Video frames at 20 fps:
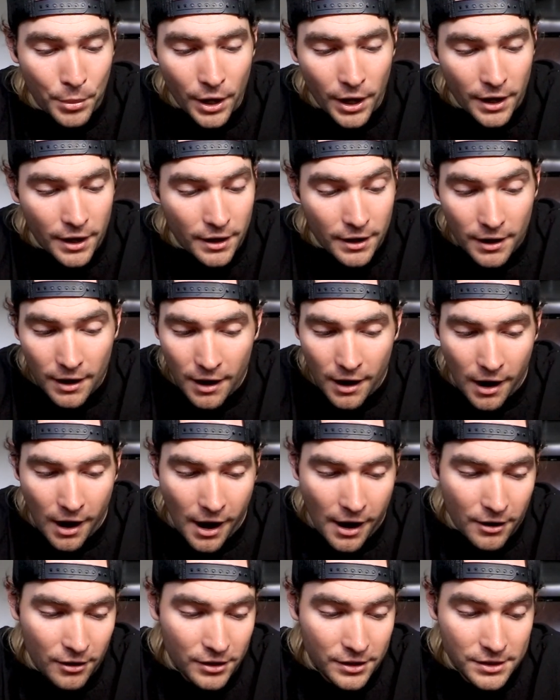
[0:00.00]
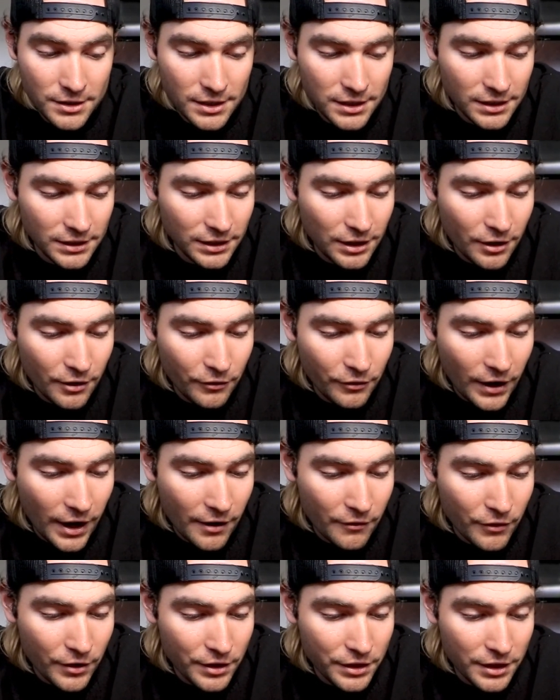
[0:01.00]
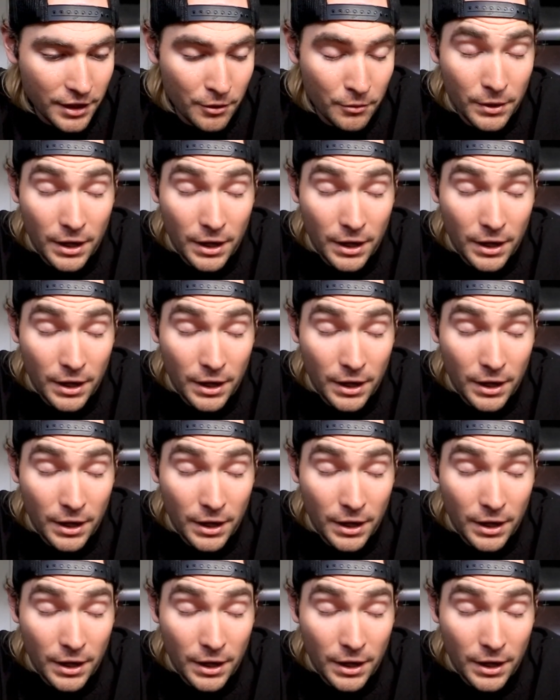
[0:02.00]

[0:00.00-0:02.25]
But I honestly love everything.